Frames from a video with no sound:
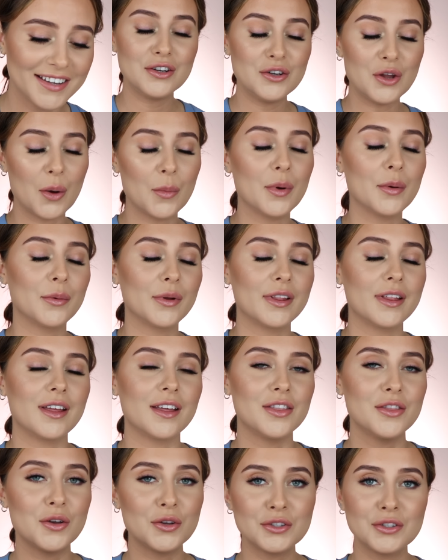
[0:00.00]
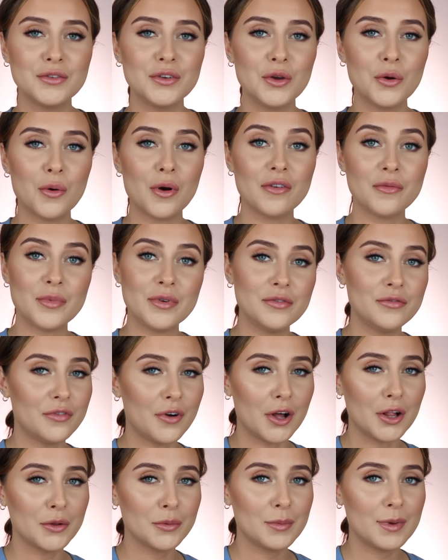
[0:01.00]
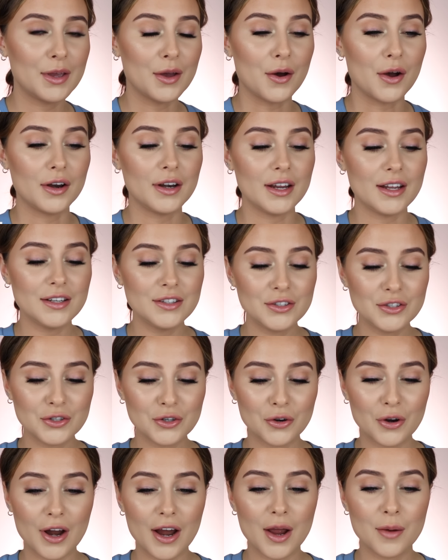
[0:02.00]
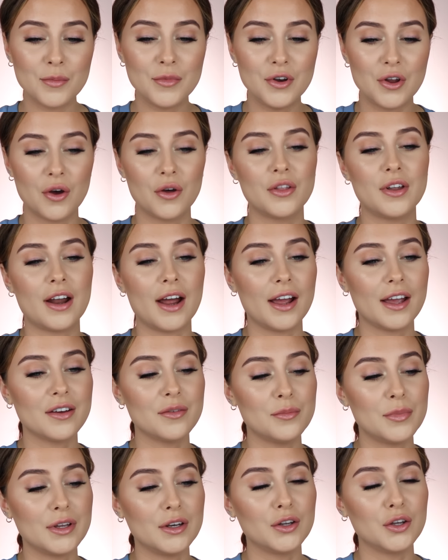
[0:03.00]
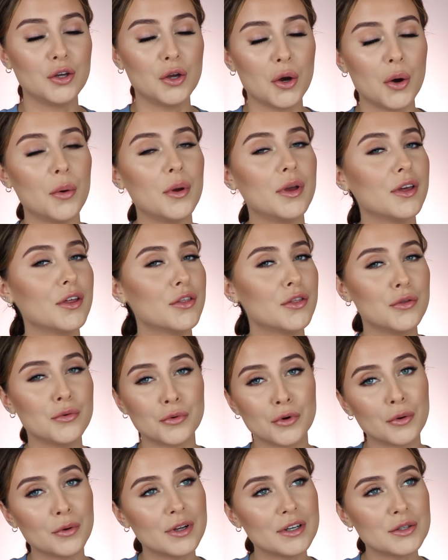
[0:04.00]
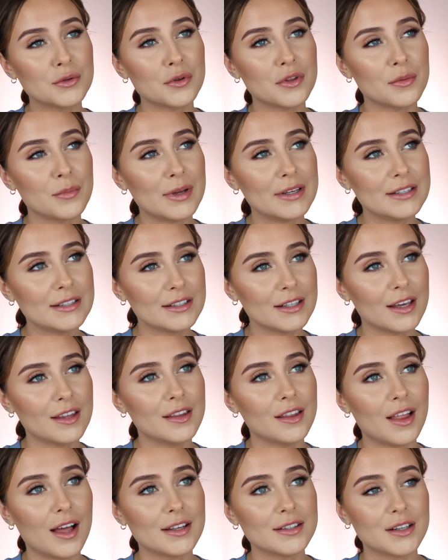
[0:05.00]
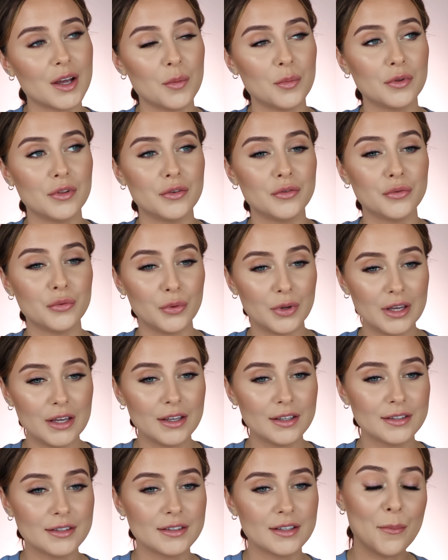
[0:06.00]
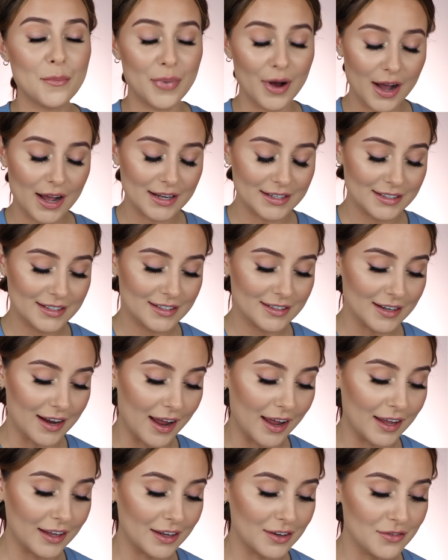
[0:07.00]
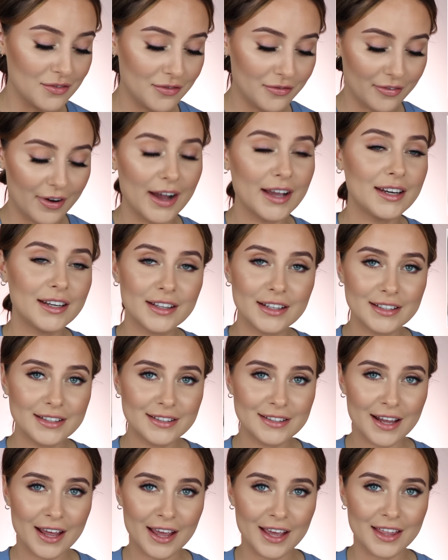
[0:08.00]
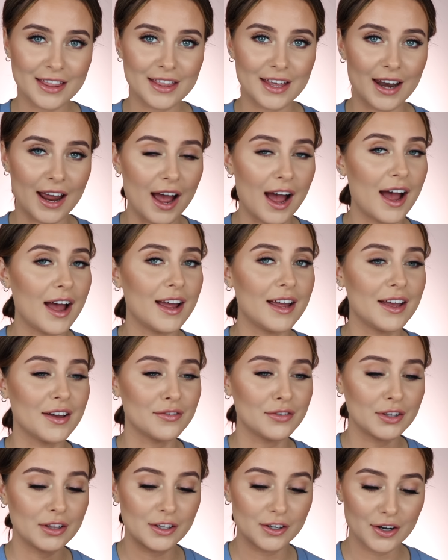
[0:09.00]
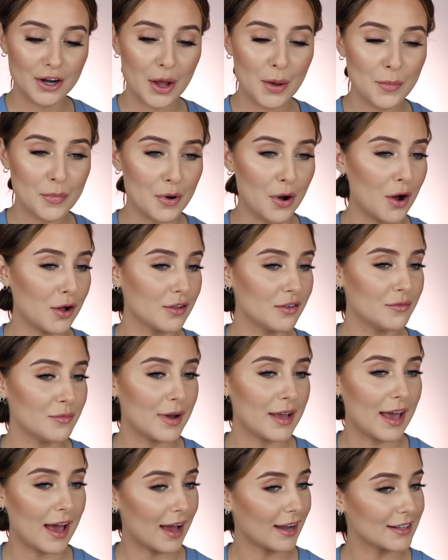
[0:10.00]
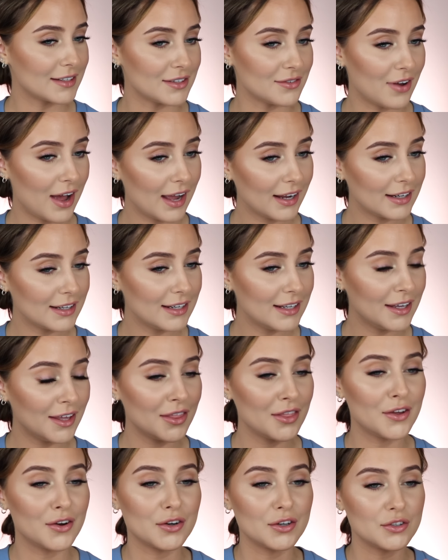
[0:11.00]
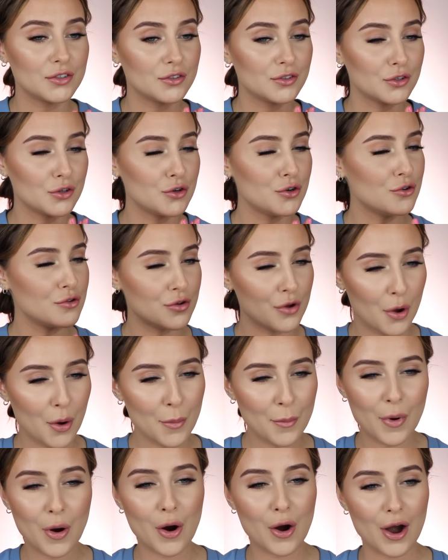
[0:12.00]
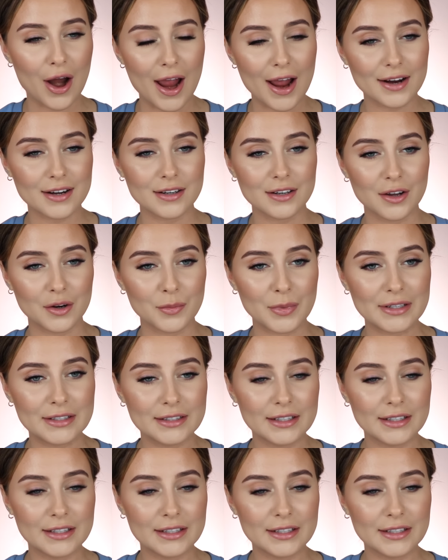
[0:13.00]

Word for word: No, but really, those of you who have been following me on Instagram know that I have been going through it with my skin the last couple of weeks, but I can finally say that I have cleared up all of my active acne. There is no more acne on my